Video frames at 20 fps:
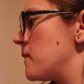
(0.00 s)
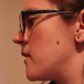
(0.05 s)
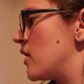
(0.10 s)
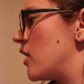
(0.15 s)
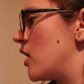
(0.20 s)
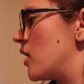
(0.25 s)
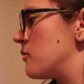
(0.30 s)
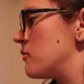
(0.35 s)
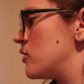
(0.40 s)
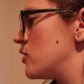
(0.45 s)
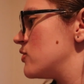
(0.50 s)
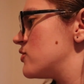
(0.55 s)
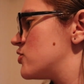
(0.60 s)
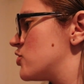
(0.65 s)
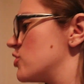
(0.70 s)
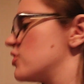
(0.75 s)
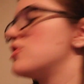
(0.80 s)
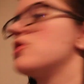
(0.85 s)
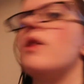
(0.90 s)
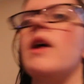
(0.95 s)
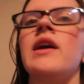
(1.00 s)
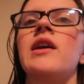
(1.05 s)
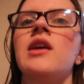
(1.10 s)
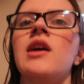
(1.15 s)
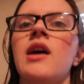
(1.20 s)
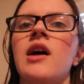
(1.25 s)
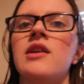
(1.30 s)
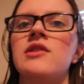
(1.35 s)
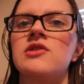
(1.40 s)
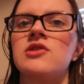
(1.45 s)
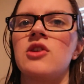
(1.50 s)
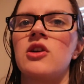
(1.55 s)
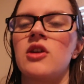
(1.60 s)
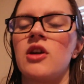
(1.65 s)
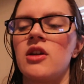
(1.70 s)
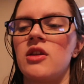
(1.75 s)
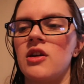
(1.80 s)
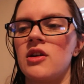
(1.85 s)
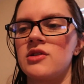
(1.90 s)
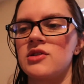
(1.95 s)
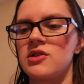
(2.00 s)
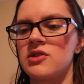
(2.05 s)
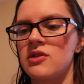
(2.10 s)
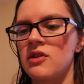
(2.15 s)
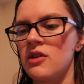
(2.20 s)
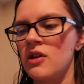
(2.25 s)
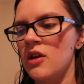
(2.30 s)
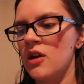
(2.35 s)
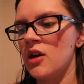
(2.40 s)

um, just so I get a head start on this